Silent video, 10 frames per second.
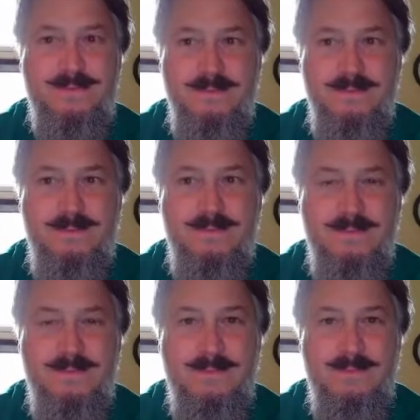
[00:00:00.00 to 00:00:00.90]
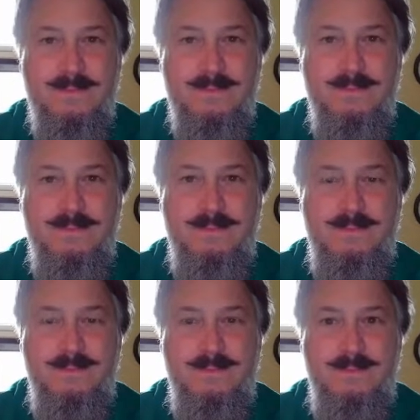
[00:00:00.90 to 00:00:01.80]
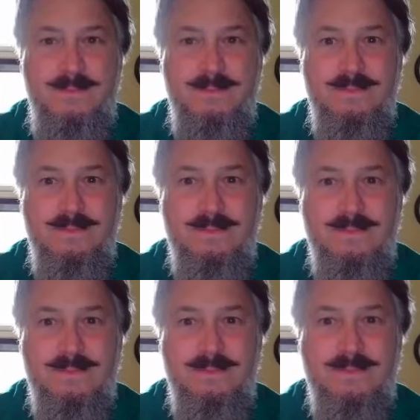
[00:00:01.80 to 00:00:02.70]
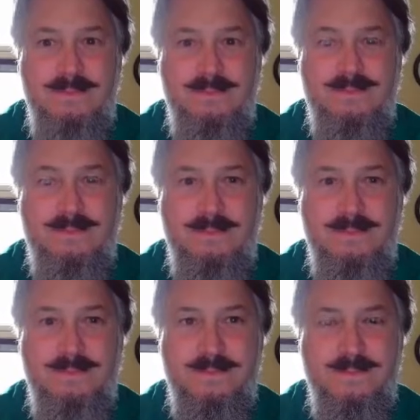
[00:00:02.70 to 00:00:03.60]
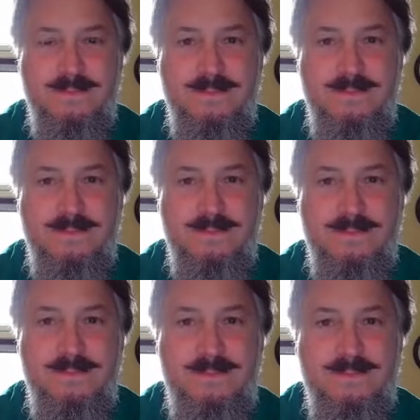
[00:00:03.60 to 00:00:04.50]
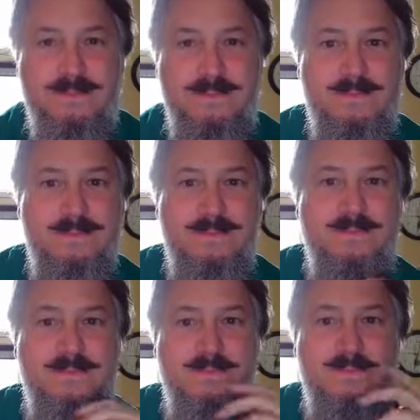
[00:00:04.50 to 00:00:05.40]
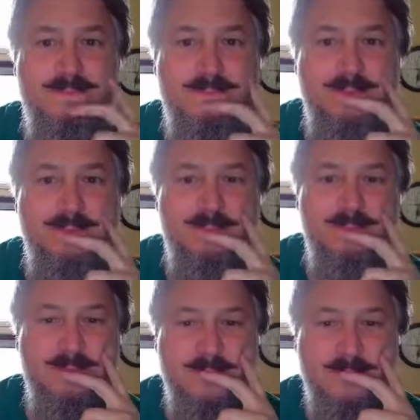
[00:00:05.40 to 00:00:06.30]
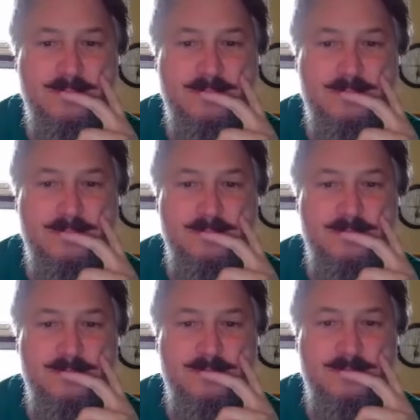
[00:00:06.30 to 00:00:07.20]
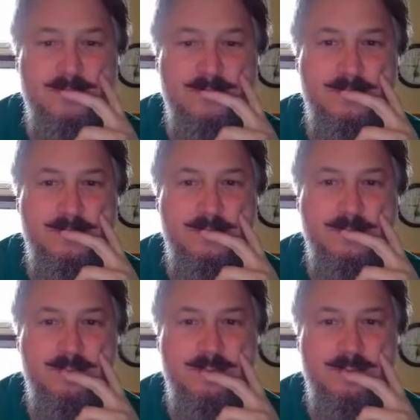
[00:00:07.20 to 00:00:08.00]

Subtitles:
(not speaking)